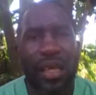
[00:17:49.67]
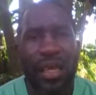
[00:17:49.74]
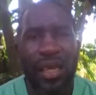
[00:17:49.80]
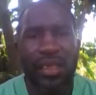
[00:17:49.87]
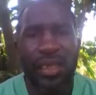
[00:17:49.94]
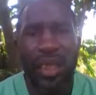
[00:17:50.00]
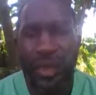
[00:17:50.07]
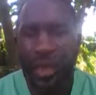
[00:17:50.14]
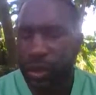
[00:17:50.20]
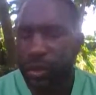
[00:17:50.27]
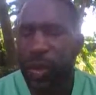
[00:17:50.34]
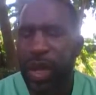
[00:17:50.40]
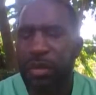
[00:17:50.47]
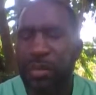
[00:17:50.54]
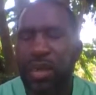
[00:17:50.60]
Because
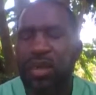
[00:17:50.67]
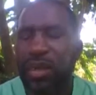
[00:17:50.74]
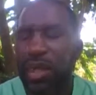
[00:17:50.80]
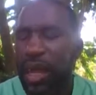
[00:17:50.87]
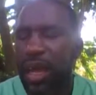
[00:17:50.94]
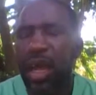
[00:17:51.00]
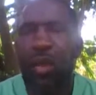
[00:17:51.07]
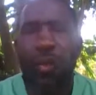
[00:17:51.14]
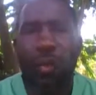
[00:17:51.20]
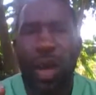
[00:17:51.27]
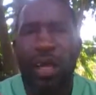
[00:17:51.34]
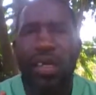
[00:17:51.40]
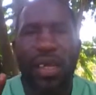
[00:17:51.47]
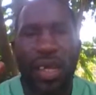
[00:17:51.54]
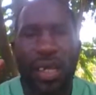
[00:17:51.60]
two of the myths are,
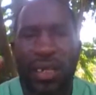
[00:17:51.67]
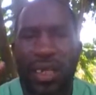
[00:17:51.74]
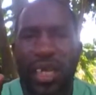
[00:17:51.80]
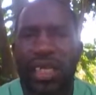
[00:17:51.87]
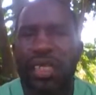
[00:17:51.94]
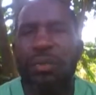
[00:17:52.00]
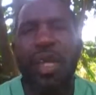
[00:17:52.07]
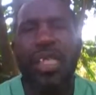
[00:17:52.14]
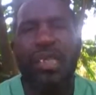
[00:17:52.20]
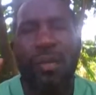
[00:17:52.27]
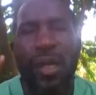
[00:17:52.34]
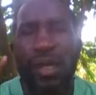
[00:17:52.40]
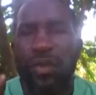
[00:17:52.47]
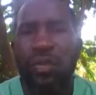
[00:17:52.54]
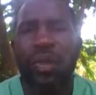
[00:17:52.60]
one, it's
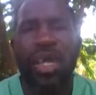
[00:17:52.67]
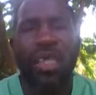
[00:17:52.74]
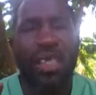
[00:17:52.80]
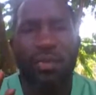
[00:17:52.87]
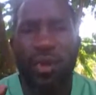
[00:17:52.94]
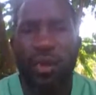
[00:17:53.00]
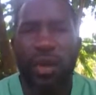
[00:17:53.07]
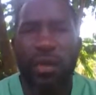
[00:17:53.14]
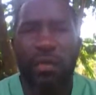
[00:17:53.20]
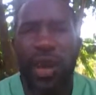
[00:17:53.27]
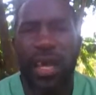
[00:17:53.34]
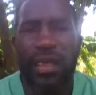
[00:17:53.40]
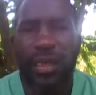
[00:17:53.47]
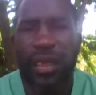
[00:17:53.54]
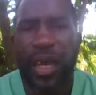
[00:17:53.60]
inexpensive, and two, that it's very
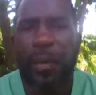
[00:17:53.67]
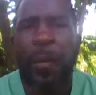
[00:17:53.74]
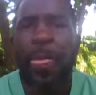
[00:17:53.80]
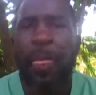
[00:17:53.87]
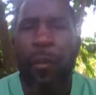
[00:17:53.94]
impractical.